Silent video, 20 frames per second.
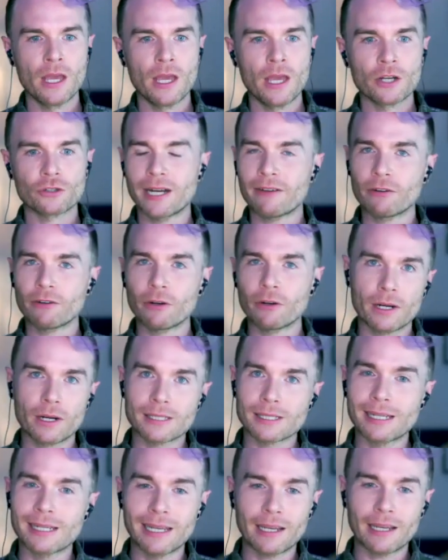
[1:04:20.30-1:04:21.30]
Treat everyone
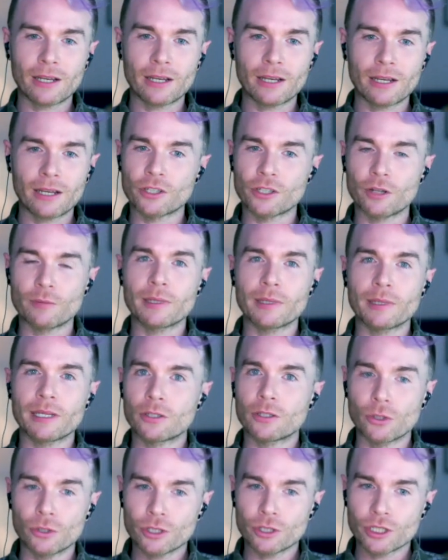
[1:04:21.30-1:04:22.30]
as an equal and don't be a
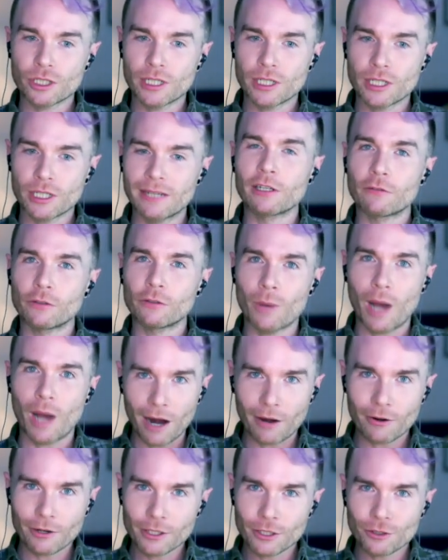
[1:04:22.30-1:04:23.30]
douche. Even if you
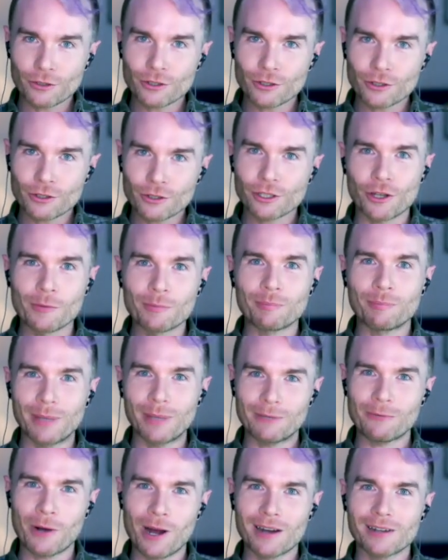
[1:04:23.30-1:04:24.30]
are a douche, don't
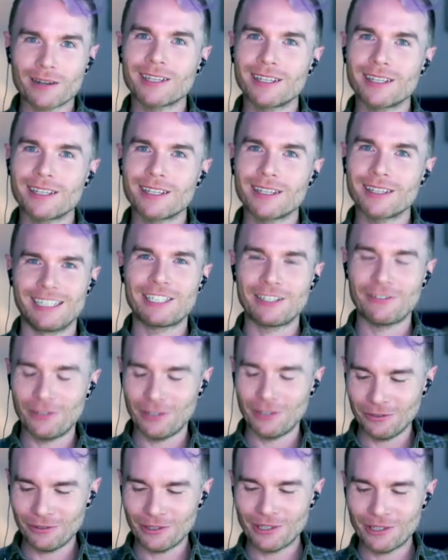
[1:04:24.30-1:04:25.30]
be one in the
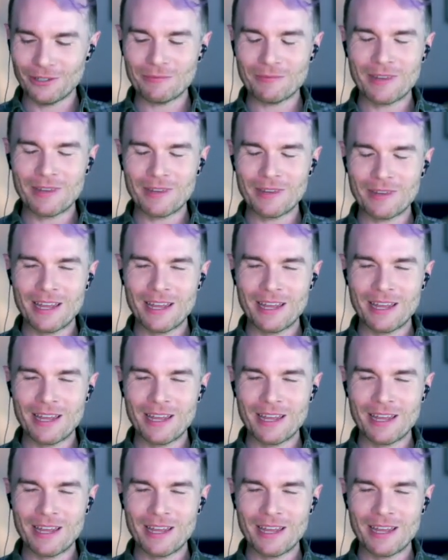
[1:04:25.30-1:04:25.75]
interview room,